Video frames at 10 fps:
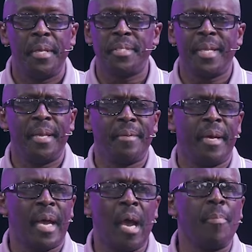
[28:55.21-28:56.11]
he's like,
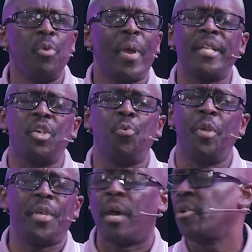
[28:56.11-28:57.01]
I'll be right there
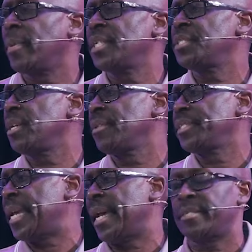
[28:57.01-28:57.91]
with you. I don't know about these other
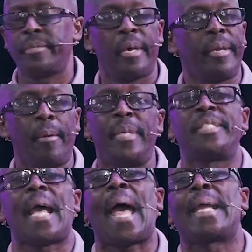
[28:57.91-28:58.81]
cats. No, but
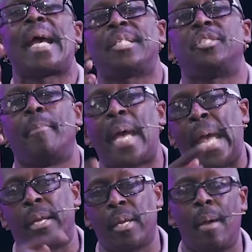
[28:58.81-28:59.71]
see, I got your back.